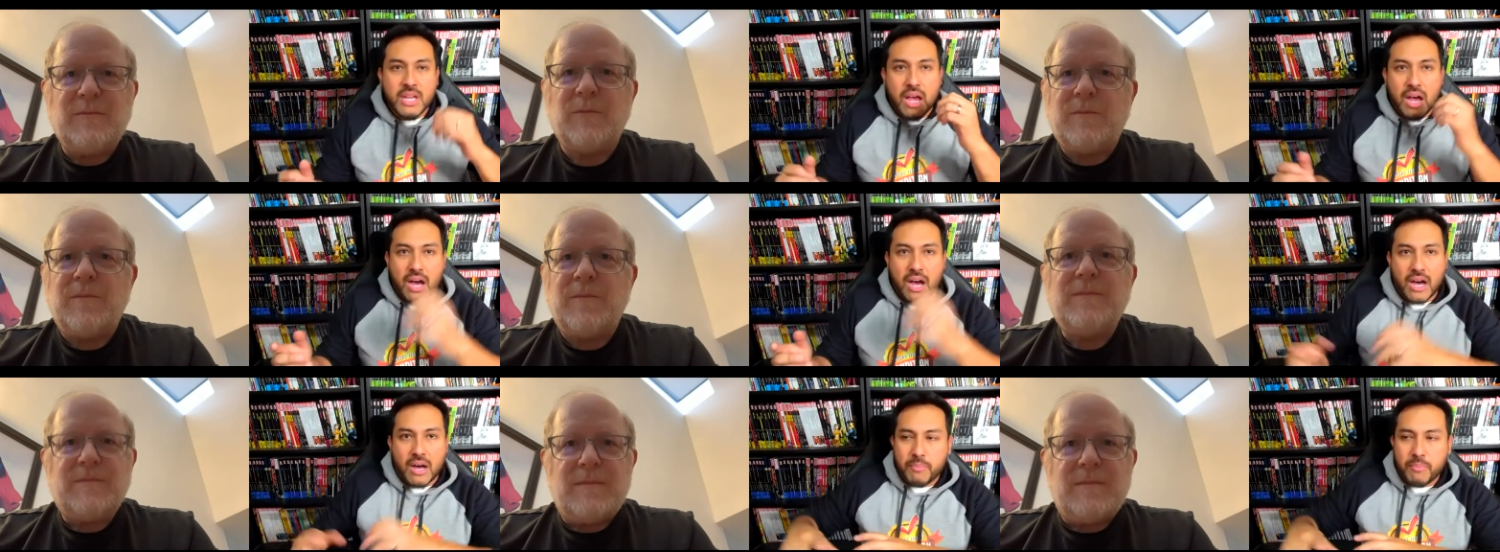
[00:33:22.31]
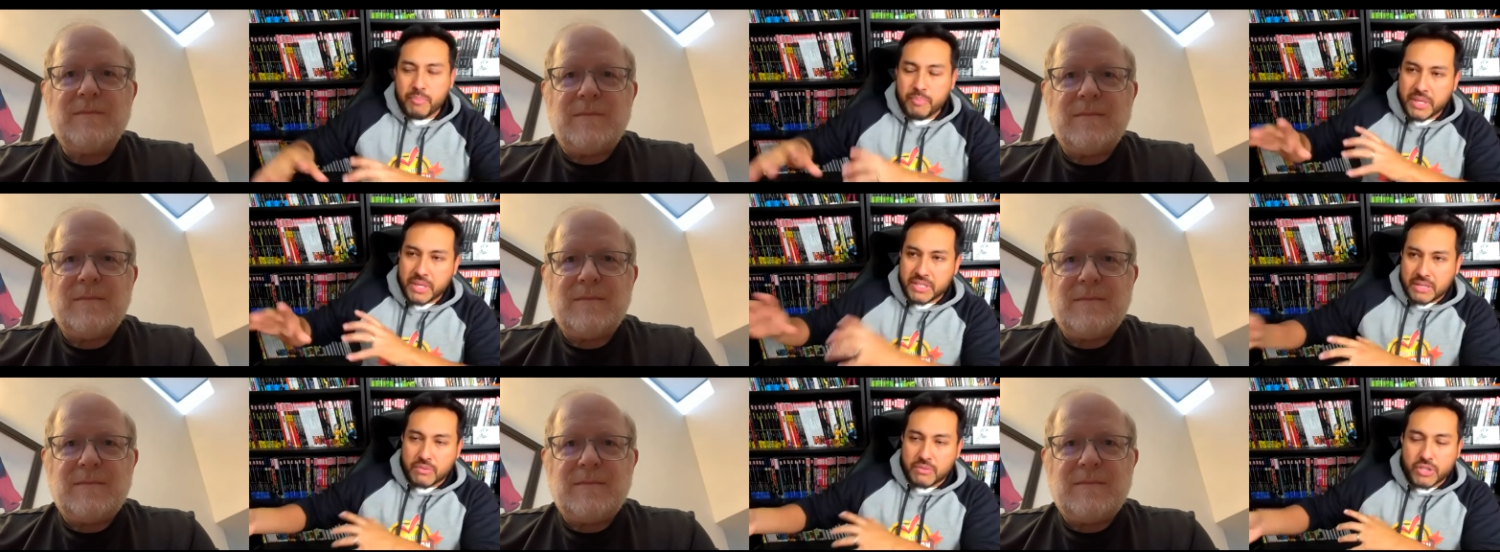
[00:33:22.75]
Speaker 1: uh,
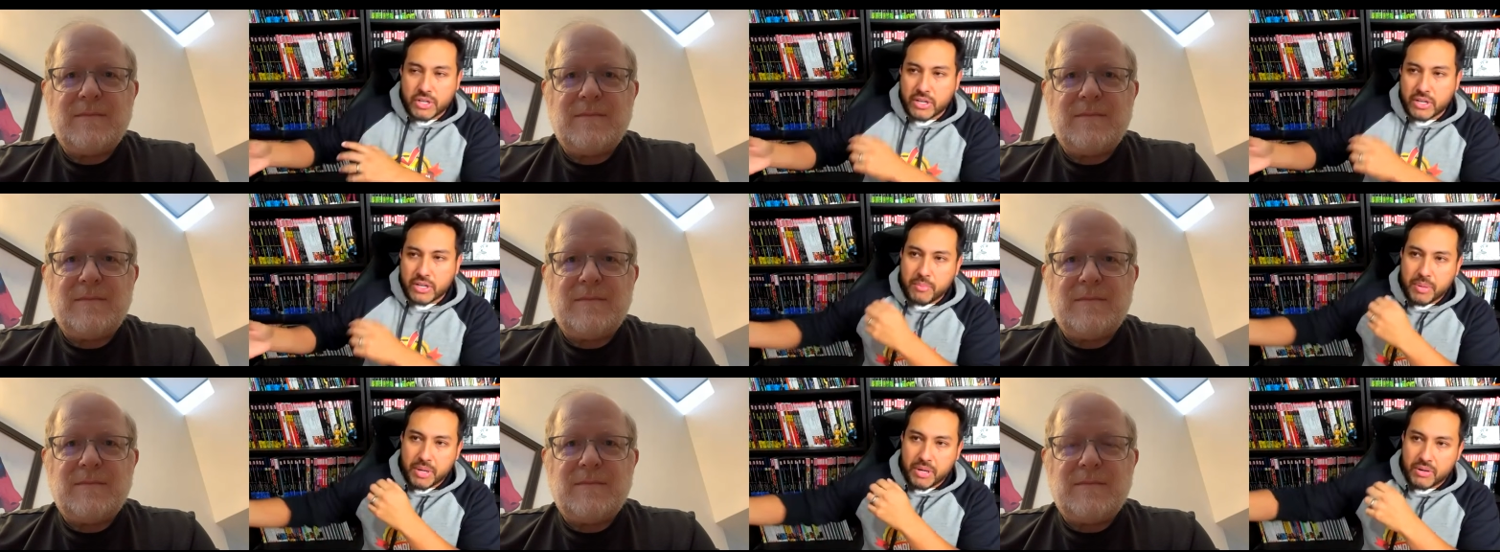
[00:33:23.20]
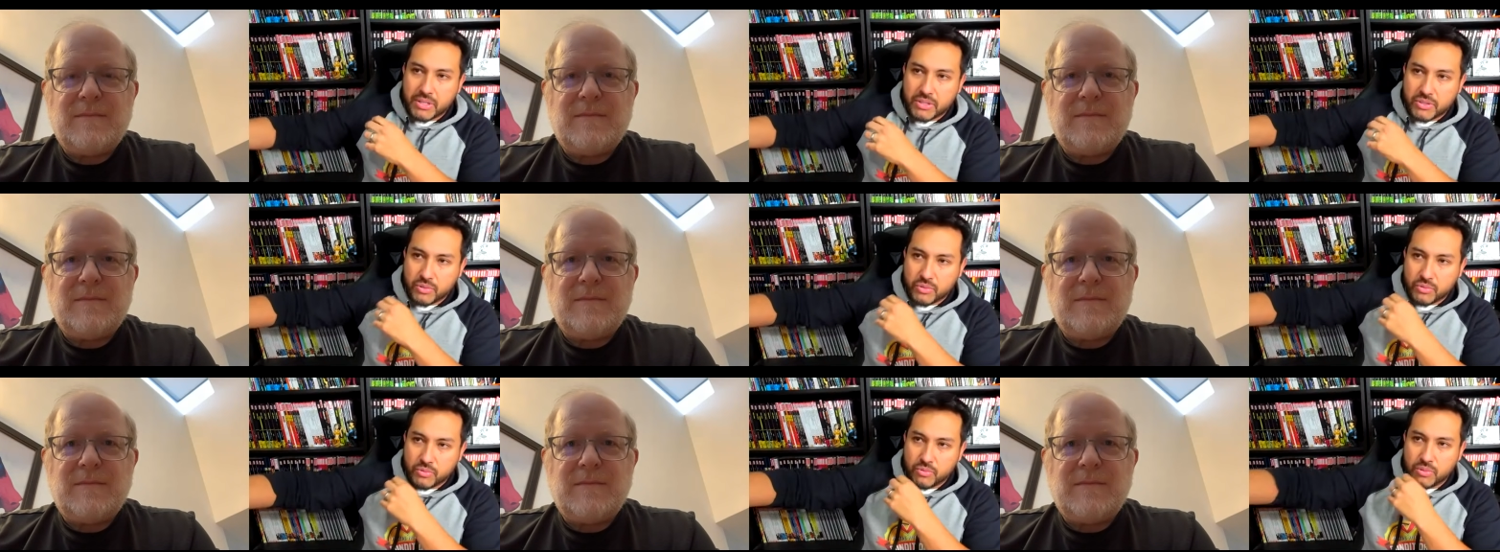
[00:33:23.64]
because I was gonna compare it
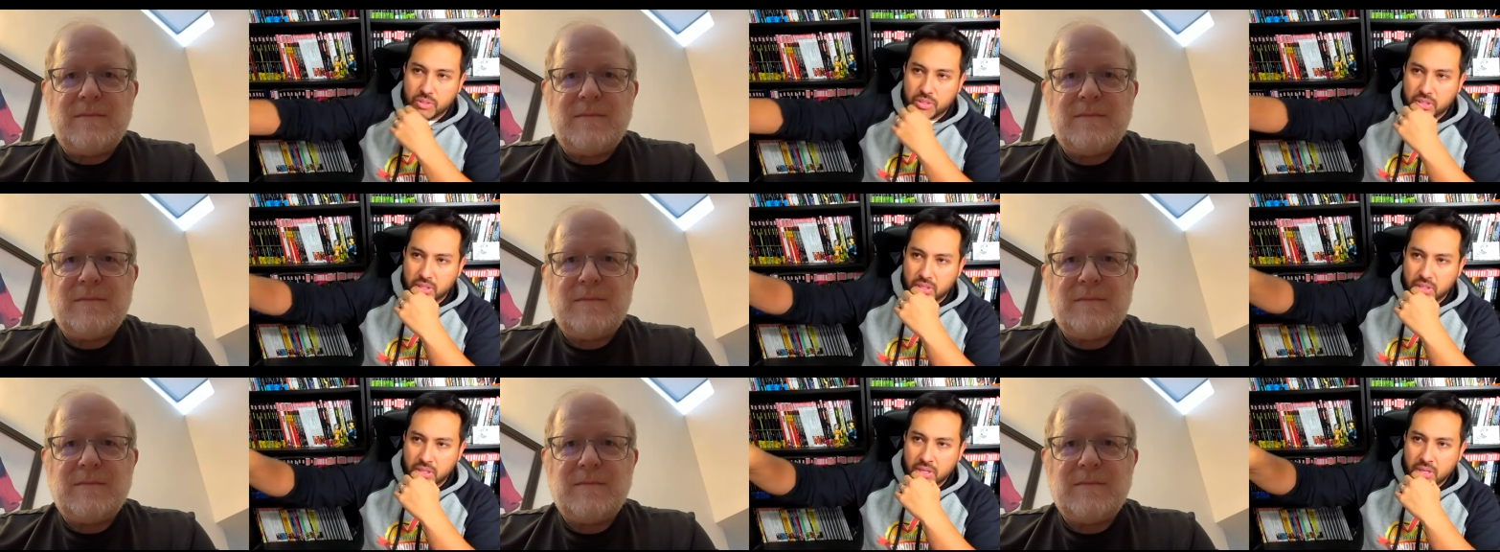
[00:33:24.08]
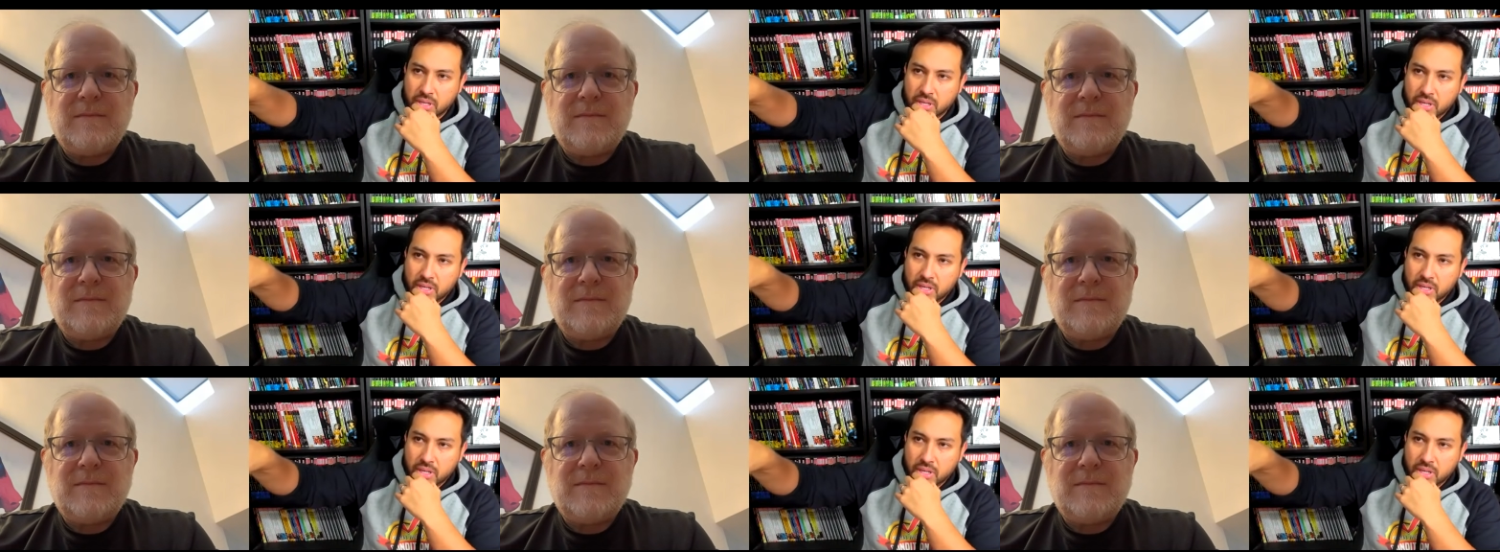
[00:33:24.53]
to the